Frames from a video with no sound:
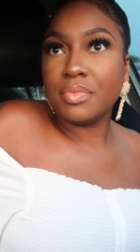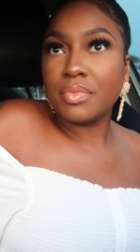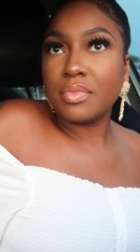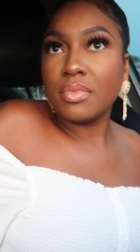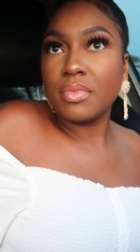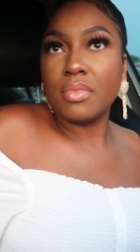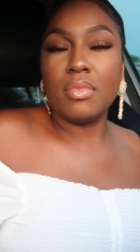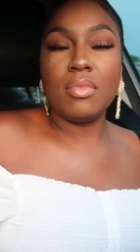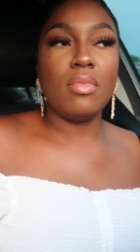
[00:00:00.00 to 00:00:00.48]

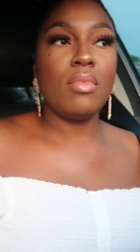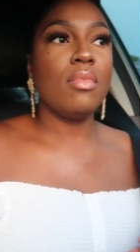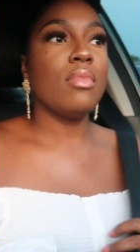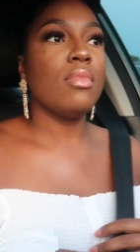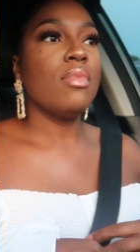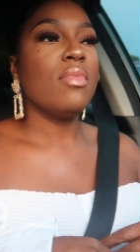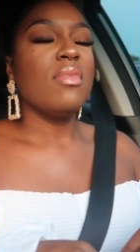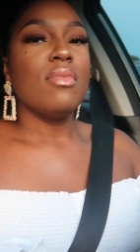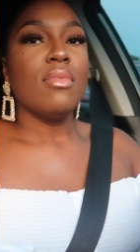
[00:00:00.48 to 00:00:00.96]
Yes,
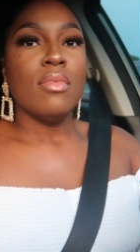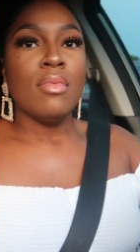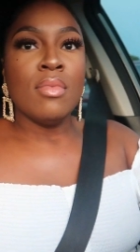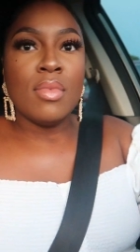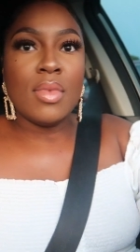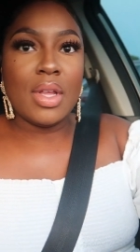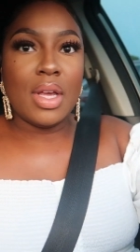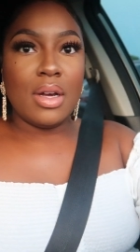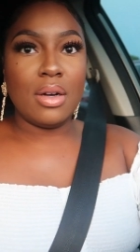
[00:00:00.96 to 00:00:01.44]

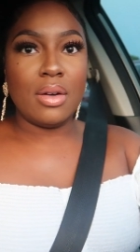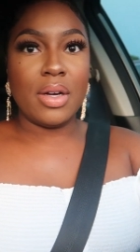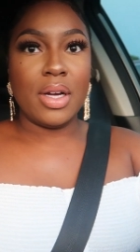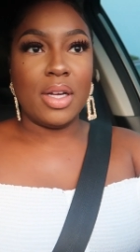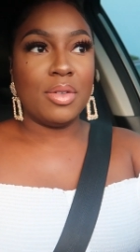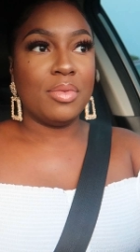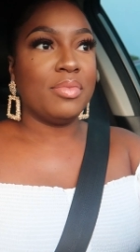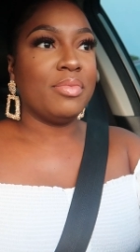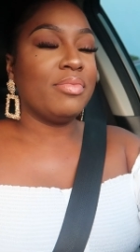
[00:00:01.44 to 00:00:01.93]
ma'am.
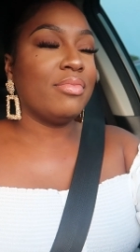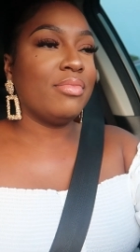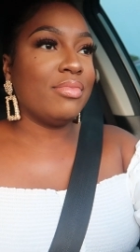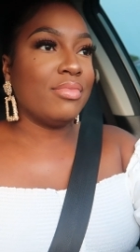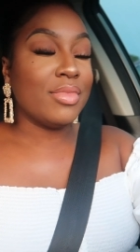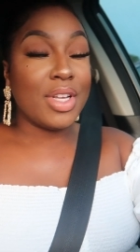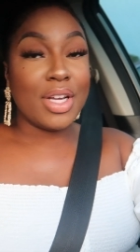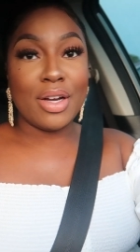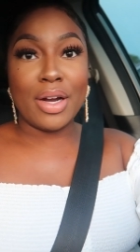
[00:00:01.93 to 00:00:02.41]
Okay.
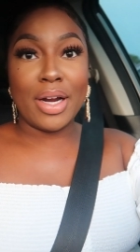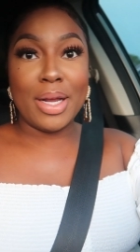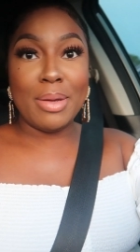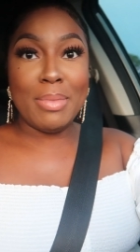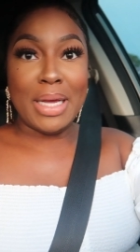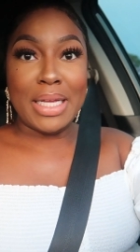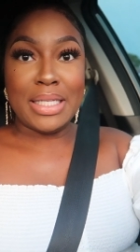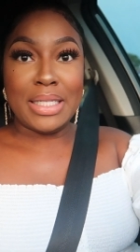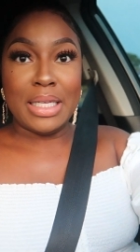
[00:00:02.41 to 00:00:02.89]
All
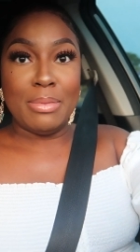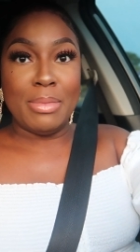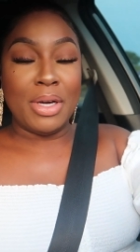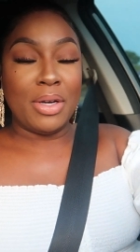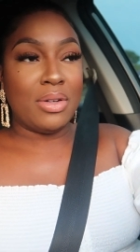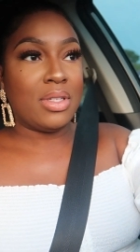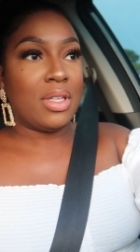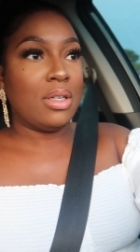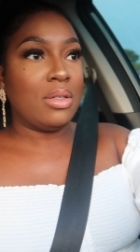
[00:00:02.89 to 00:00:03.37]
right, my
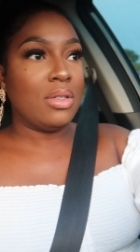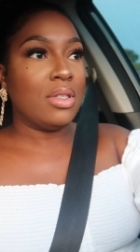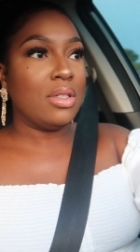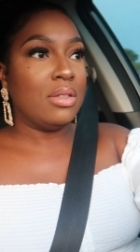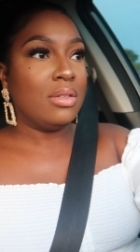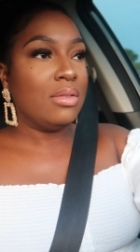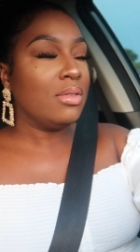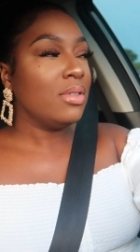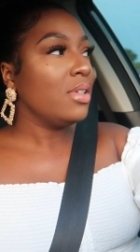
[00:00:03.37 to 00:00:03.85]
seatbelt is on
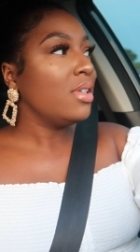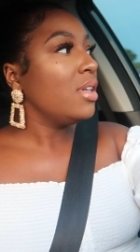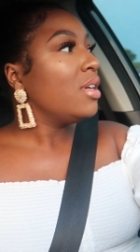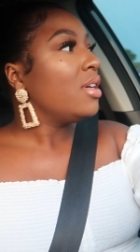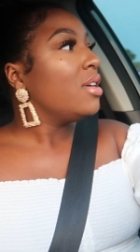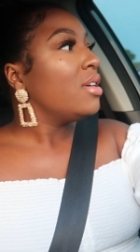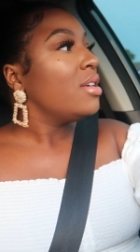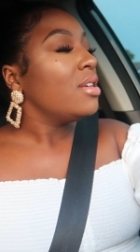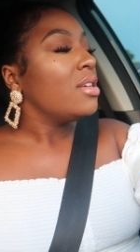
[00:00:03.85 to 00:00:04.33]
too.
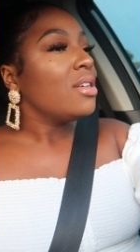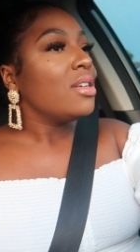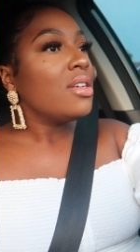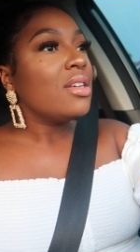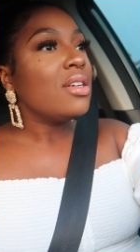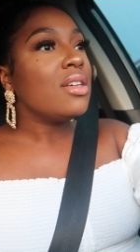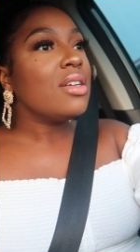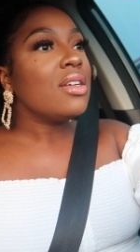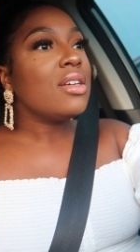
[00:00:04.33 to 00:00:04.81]
You want
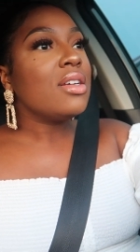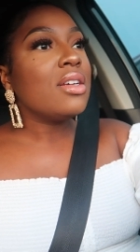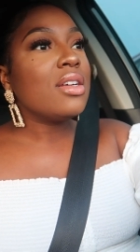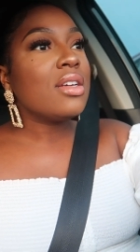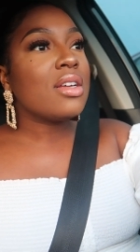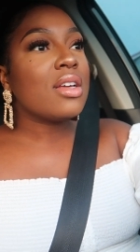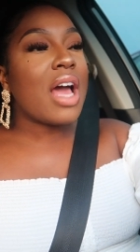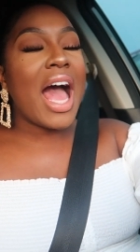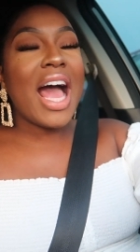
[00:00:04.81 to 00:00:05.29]
some gum?
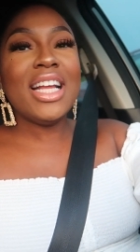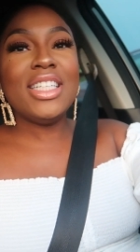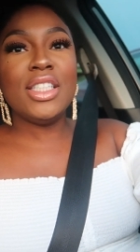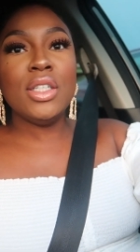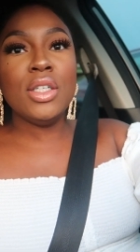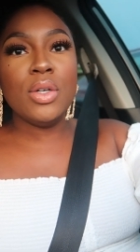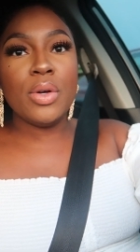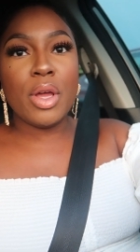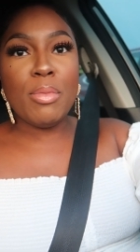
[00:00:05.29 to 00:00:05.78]
I
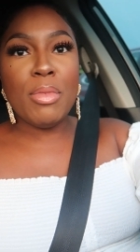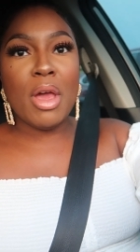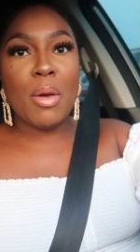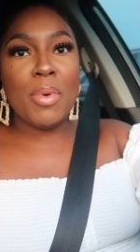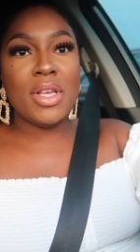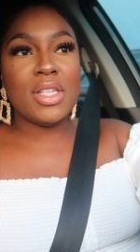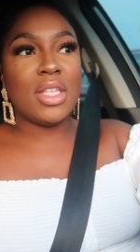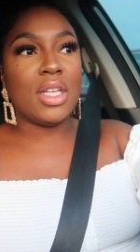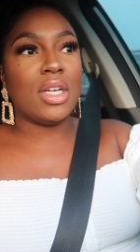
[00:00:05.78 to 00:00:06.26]
do. Give me
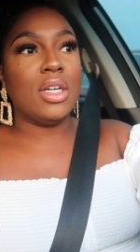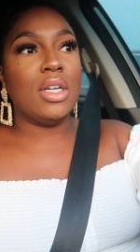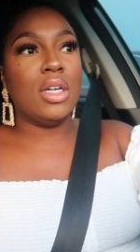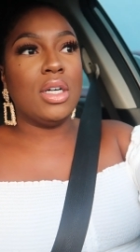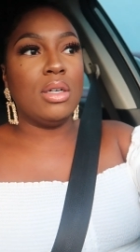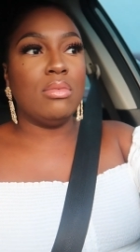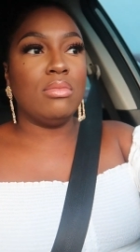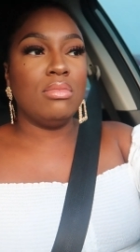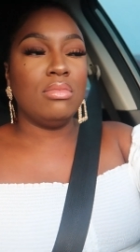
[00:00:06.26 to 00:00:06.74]
a piece of
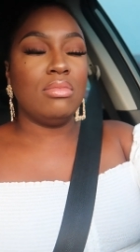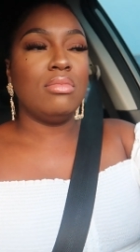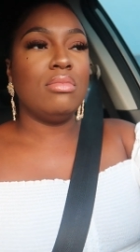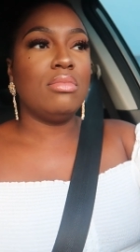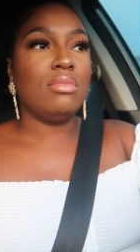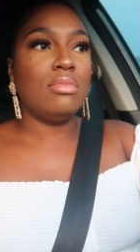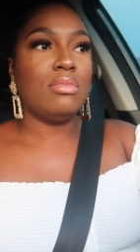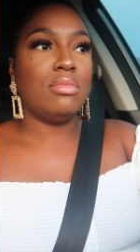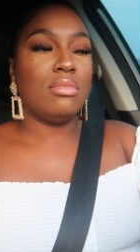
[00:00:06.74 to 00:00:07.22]
gum.
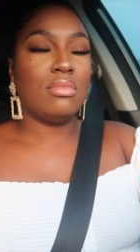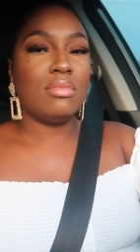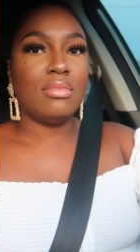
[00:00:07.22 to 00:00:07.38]
Okay.